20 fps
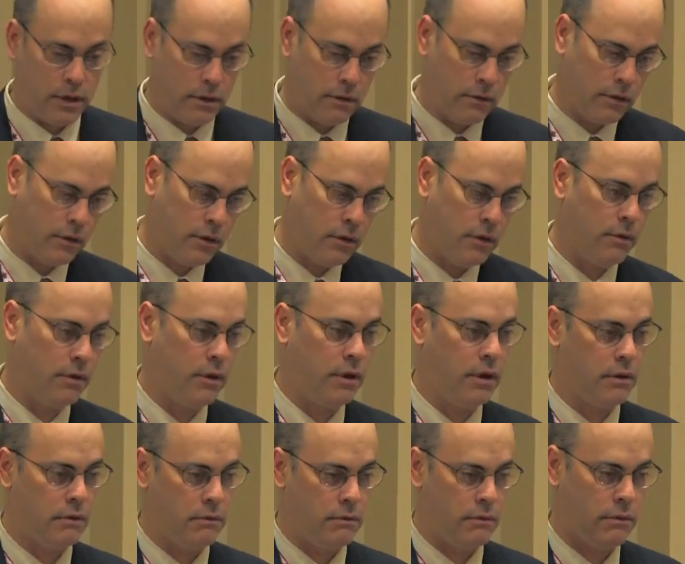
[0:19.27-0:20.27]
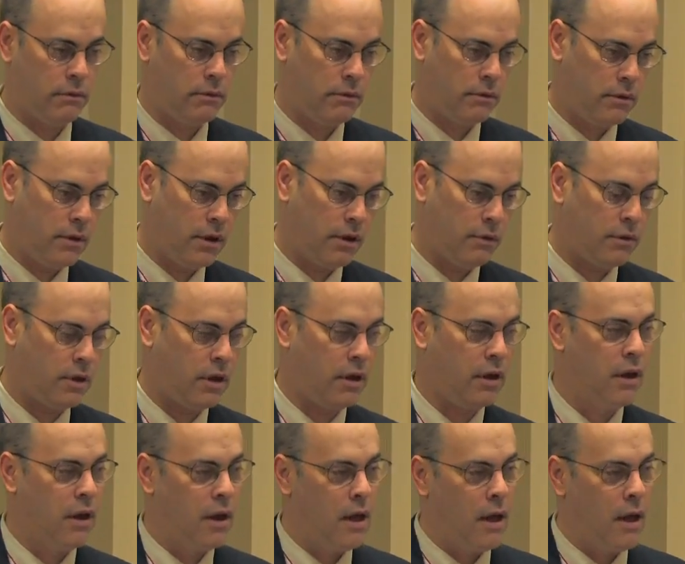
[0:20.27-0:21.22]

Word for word: and CUNY and DOT,